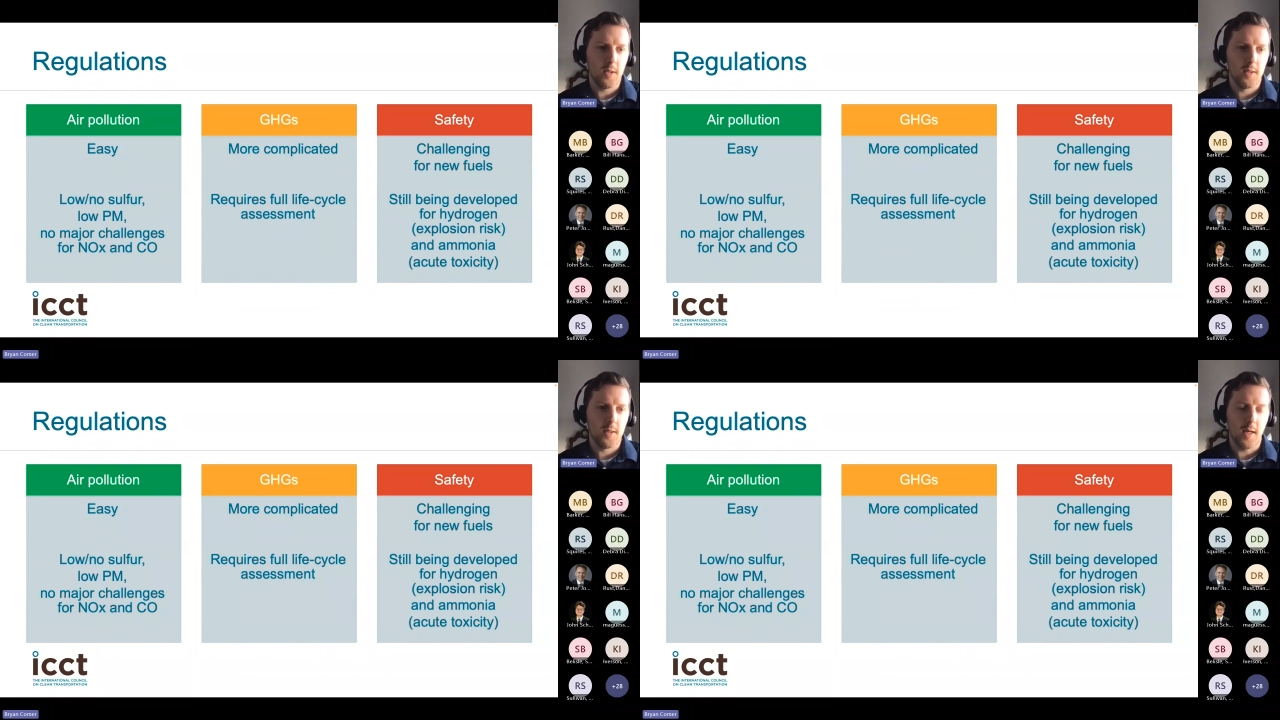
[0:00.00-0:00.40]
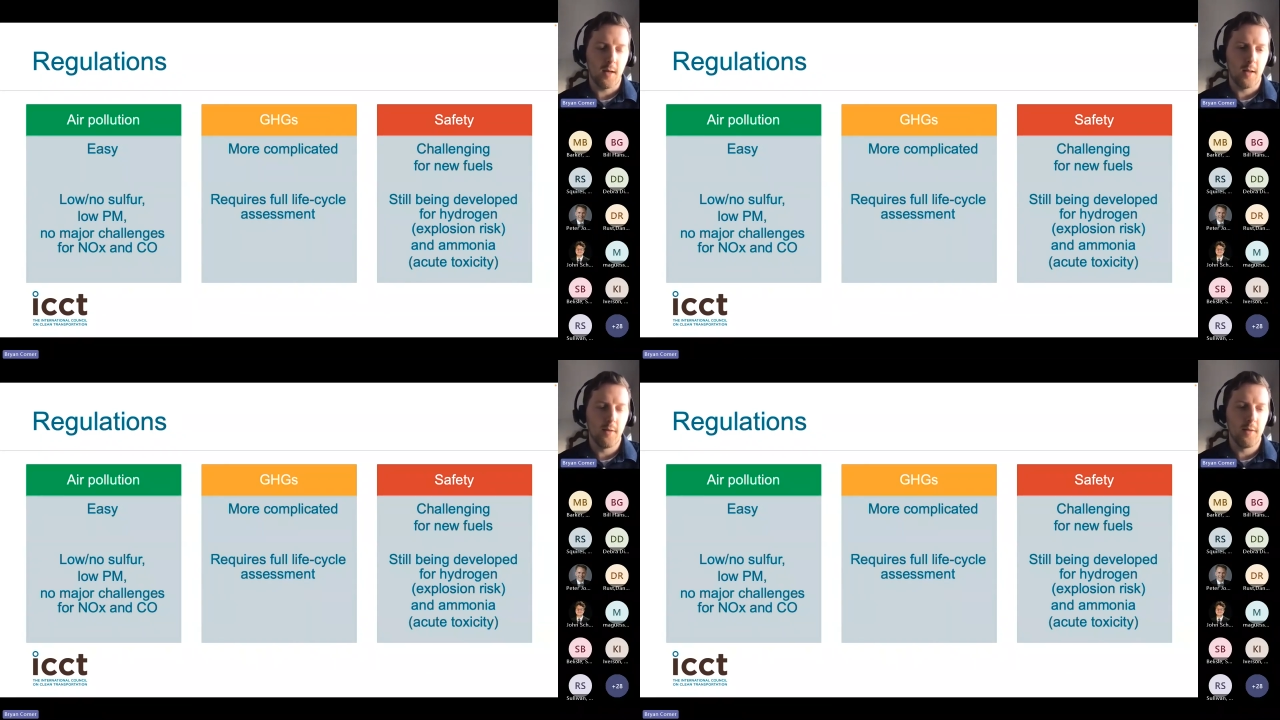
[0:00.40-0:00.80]
is that
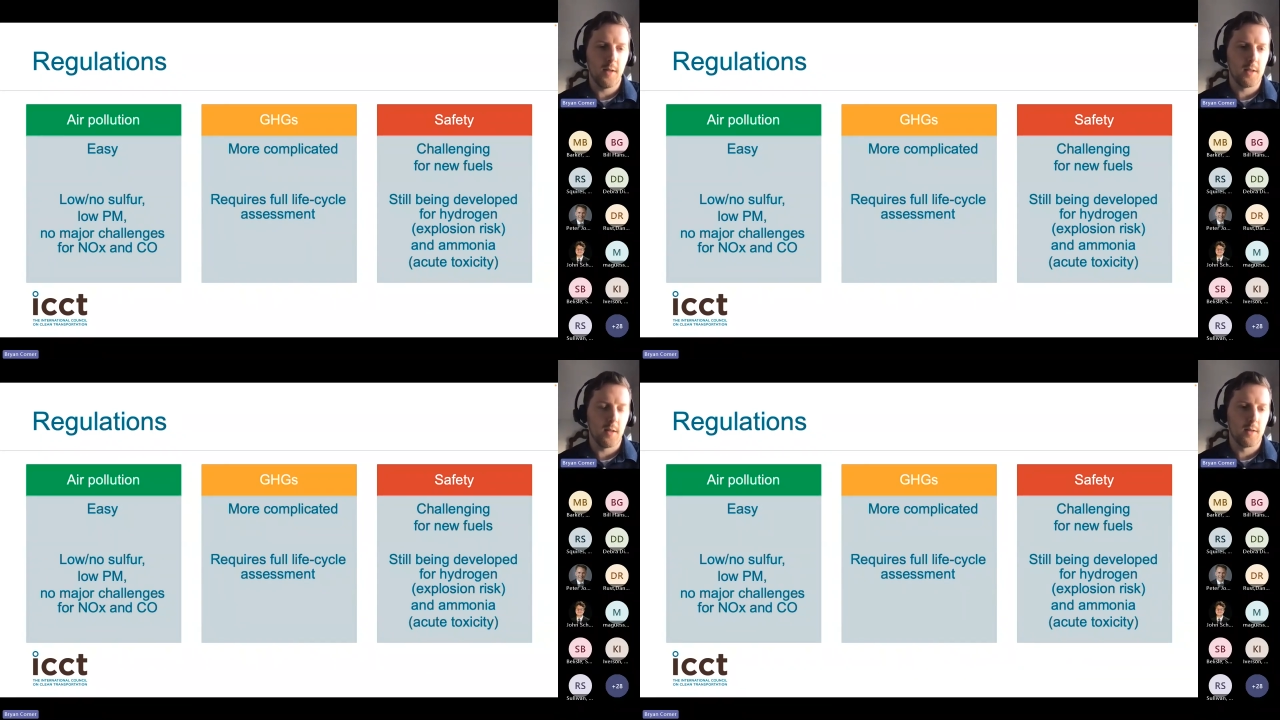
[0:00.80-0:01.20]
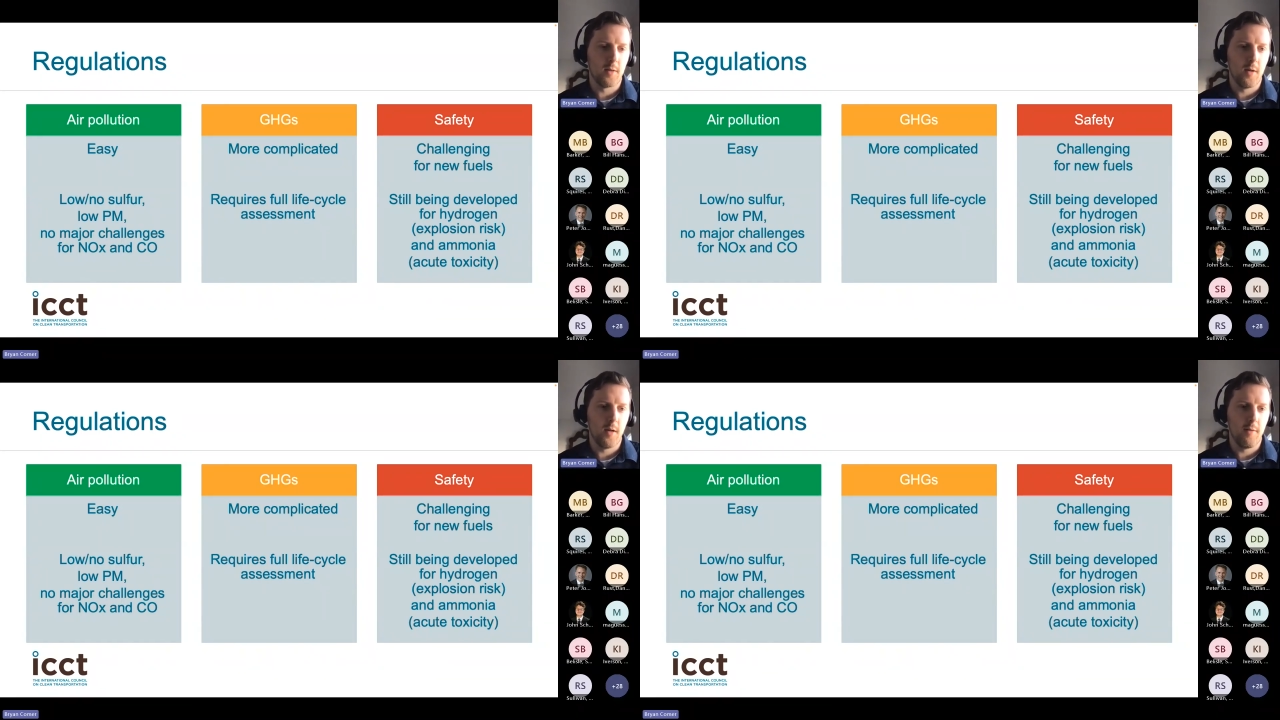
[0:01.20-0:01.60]
all of these
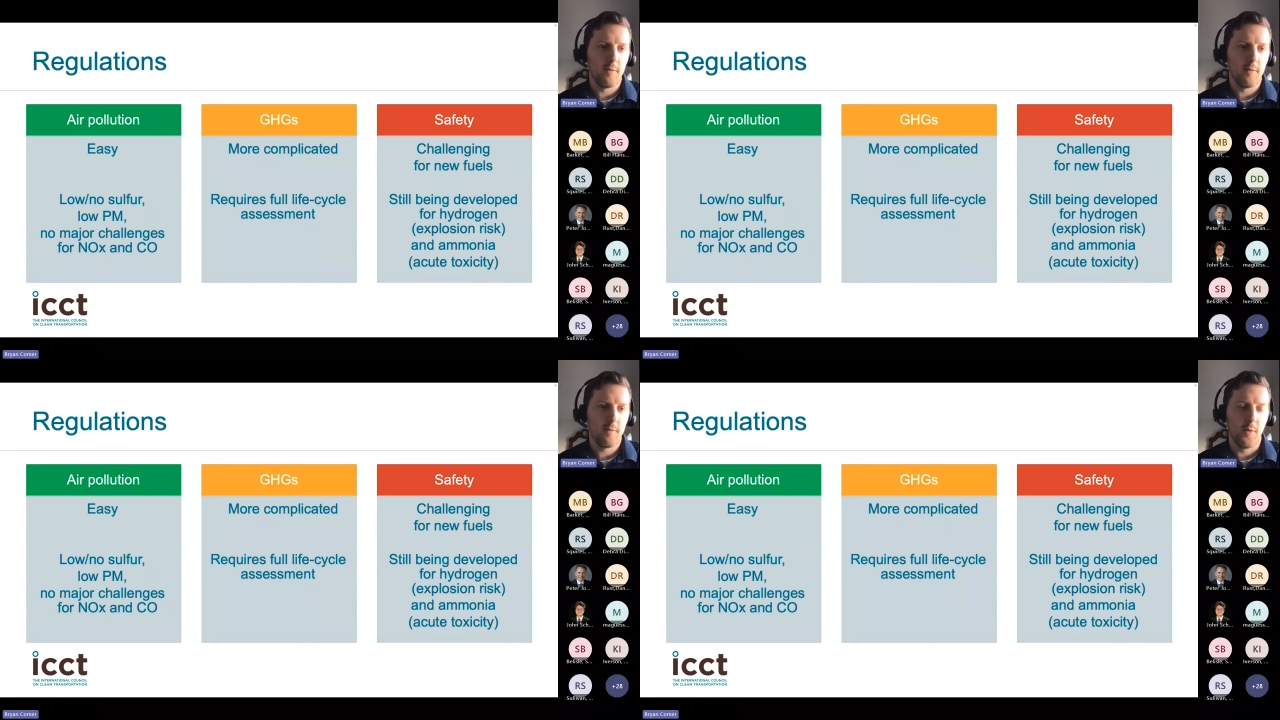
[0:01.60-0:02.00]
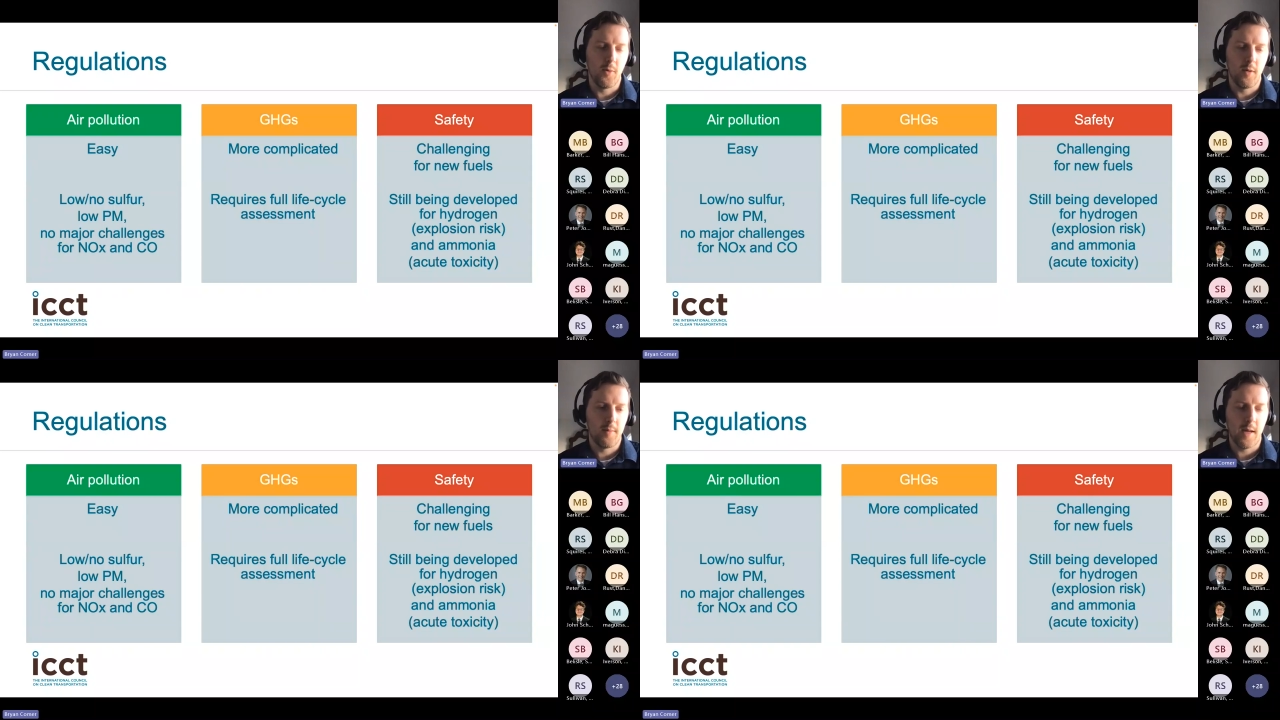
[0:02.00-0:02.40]
alternative
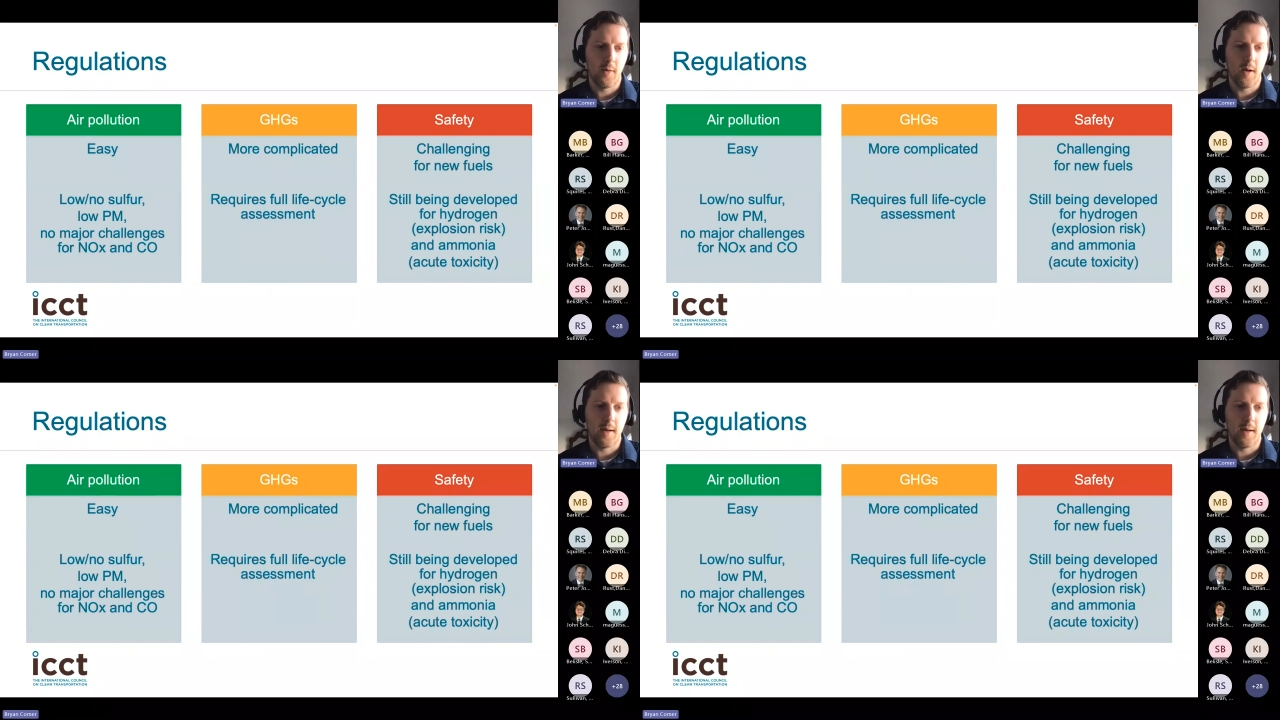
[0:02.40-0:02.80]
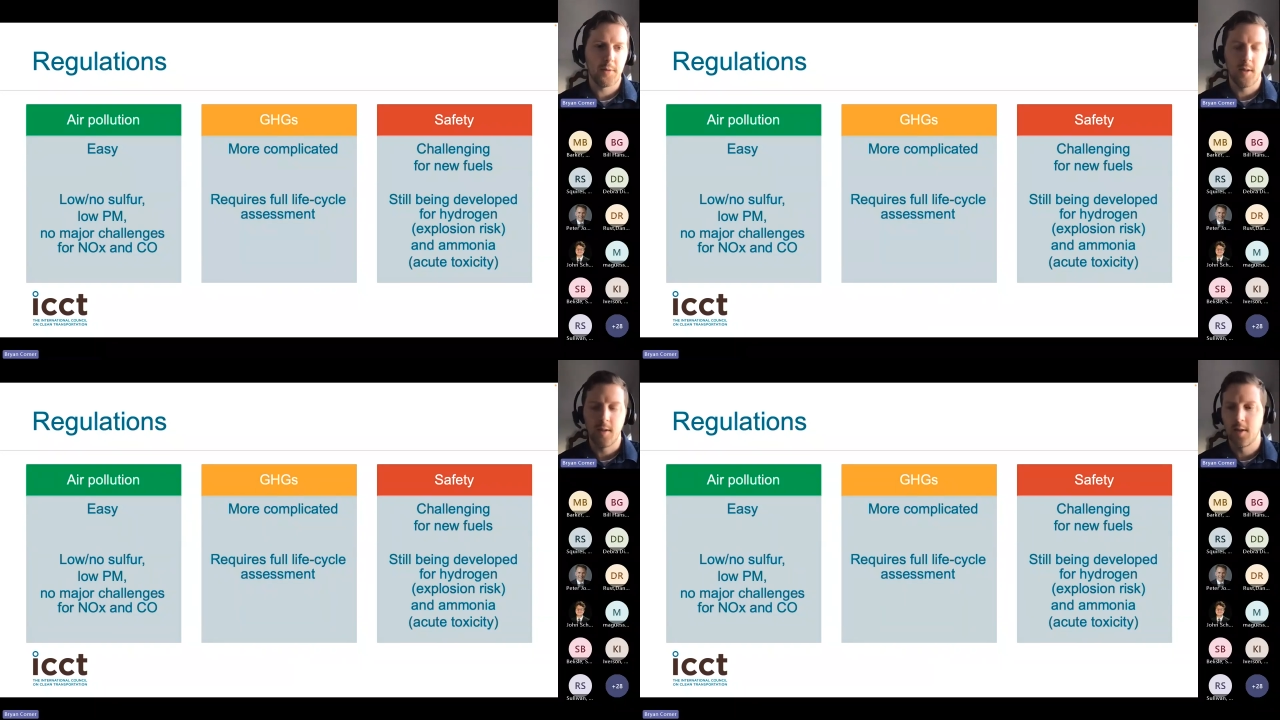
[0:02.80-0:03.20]
fuel and power
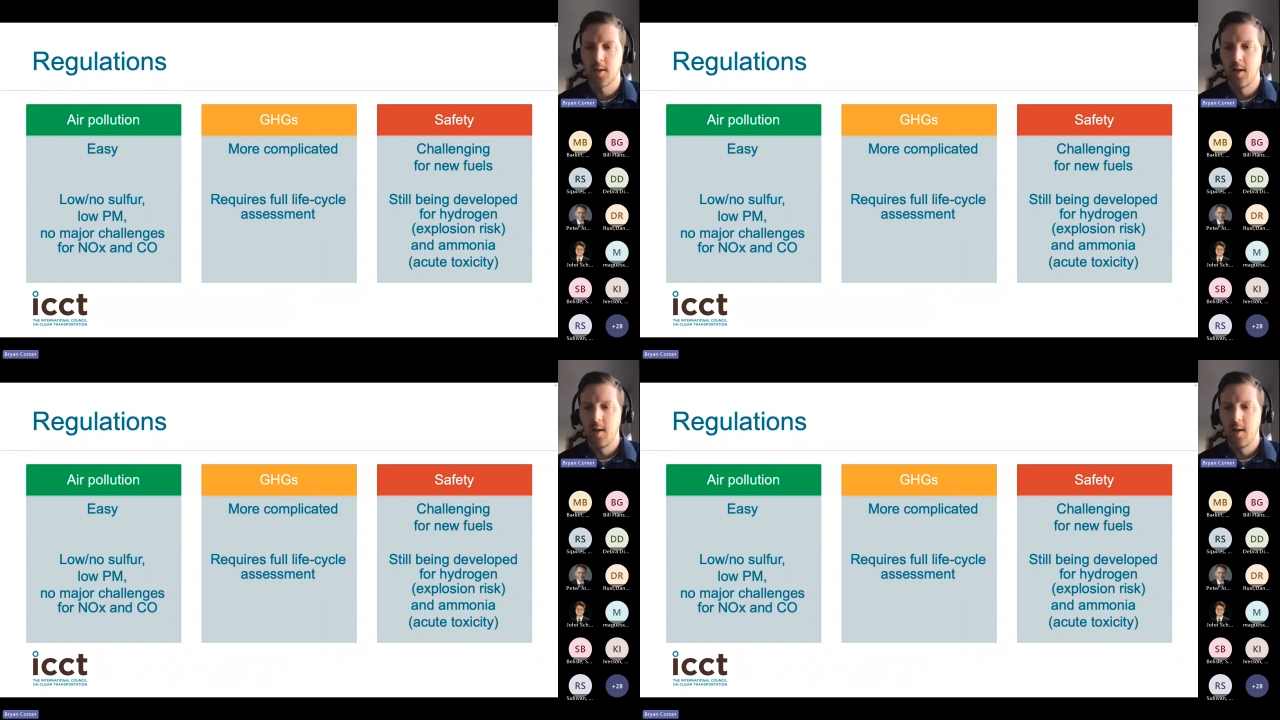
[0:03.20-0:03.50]
options